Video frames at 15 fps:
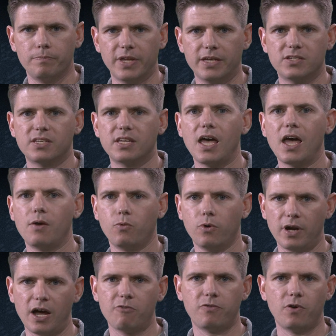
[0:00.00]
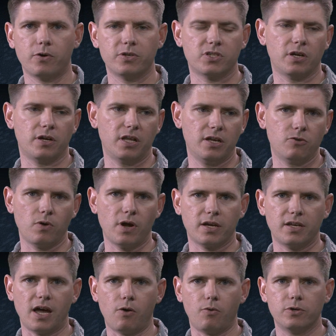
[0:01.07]
Instead, we're now focused on indirect
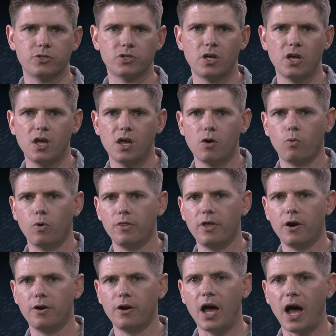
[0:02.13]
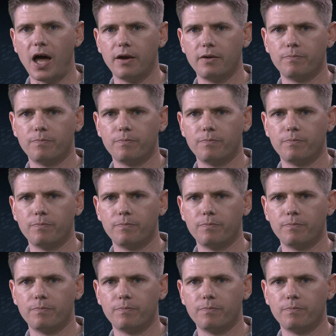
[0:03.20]
hours where they are not.